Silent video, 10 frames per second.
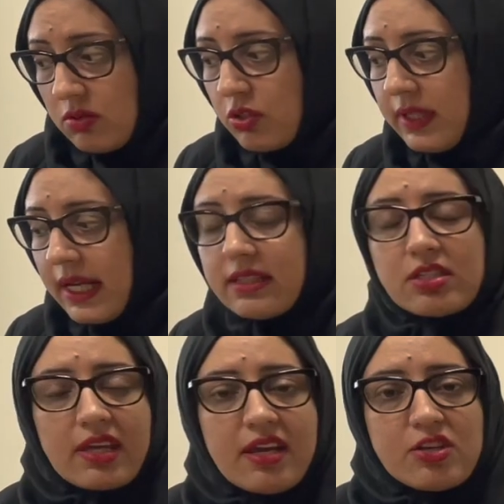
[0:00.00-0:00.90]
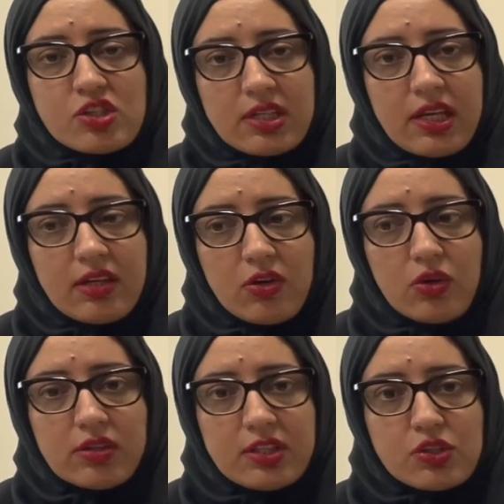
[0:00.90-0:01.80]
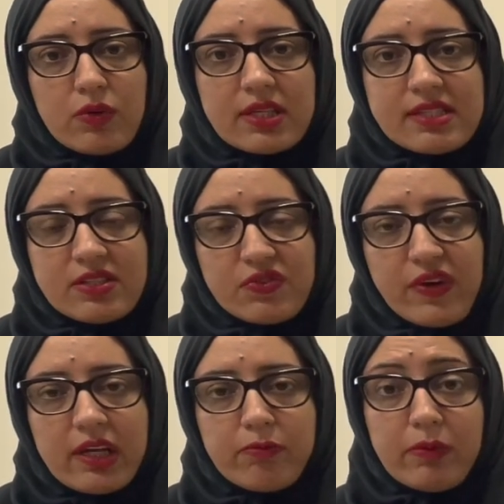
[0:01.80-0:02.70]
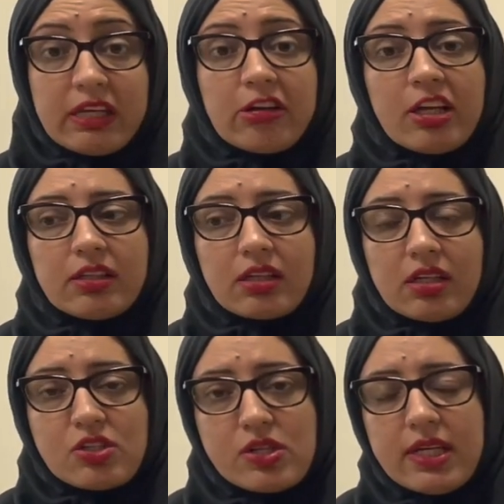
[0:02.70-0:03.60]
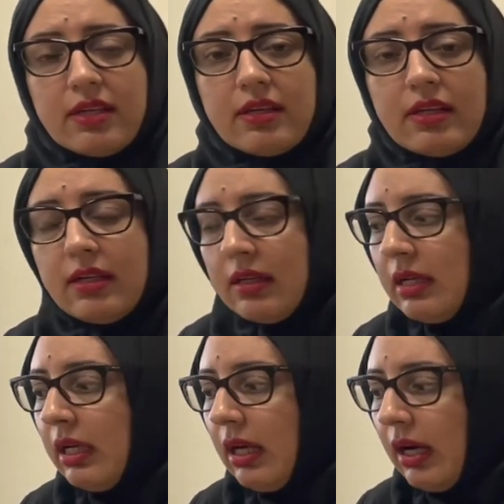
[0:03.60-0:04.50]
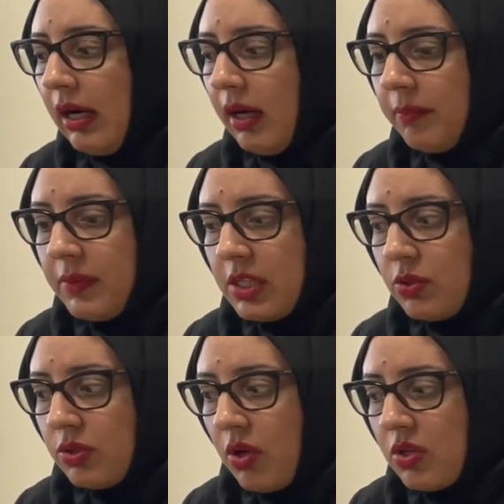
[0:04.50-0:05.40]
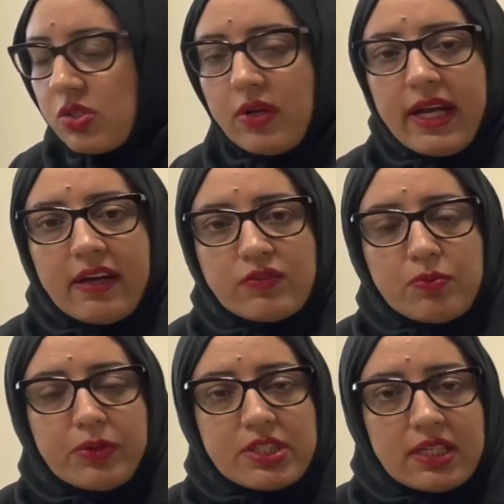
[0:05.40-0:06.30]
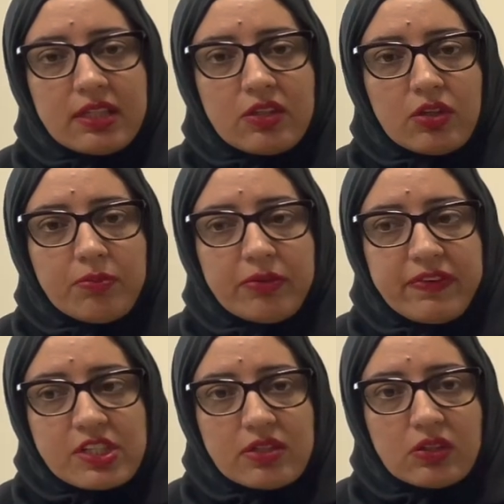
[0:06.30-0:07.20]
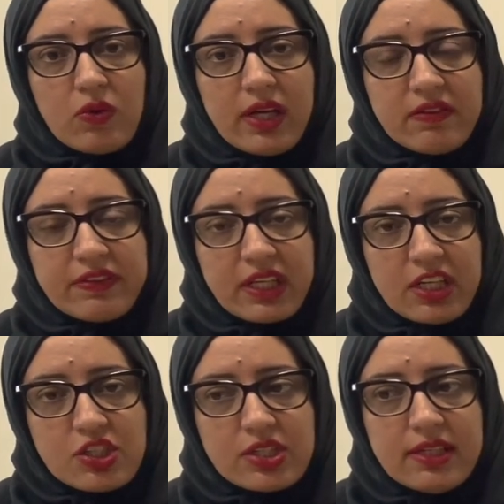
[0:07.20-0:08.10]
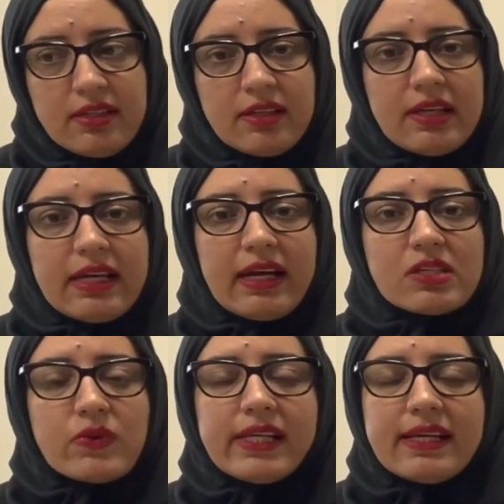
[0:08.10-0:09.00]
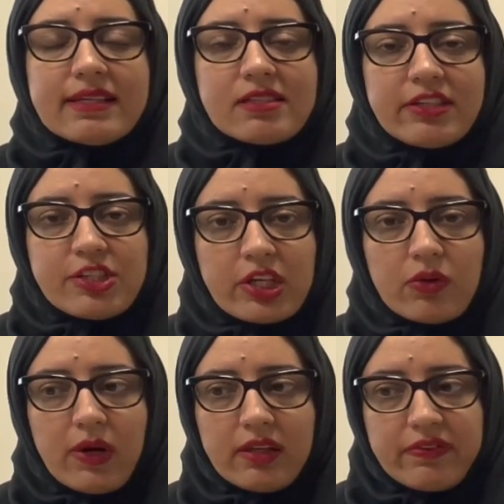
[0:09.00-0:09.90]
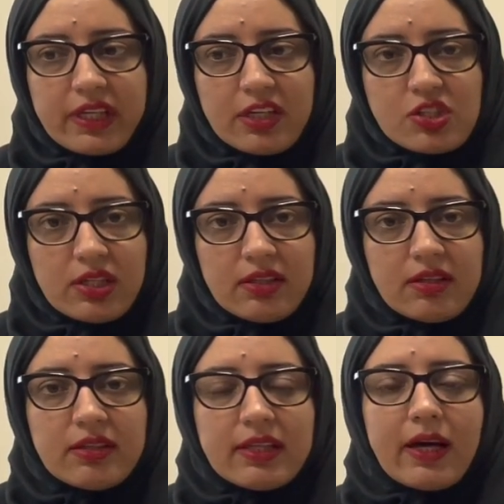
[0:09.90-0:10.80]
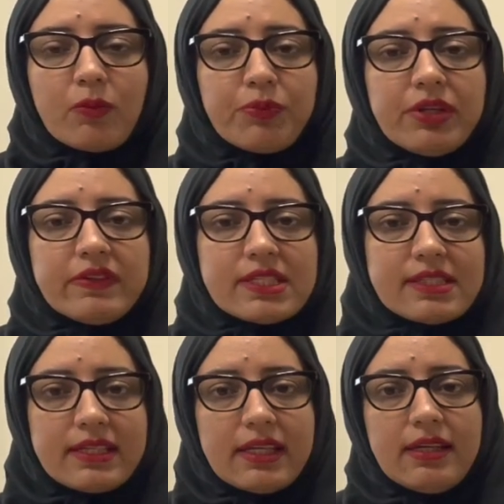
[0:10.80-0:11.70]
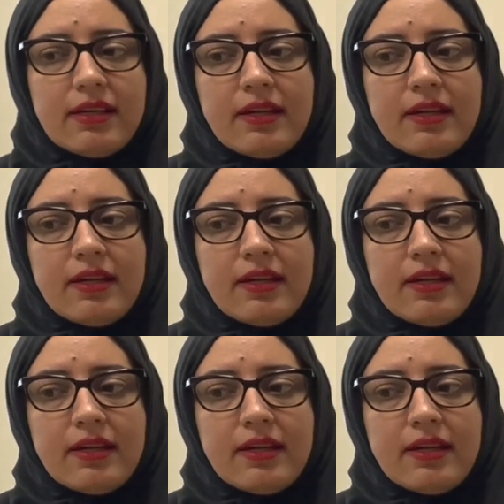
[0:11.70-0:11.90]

let KHDA know that you are certified in another country. You'd also have to put in your professional qualification as well as teaching qualification. Now, previously,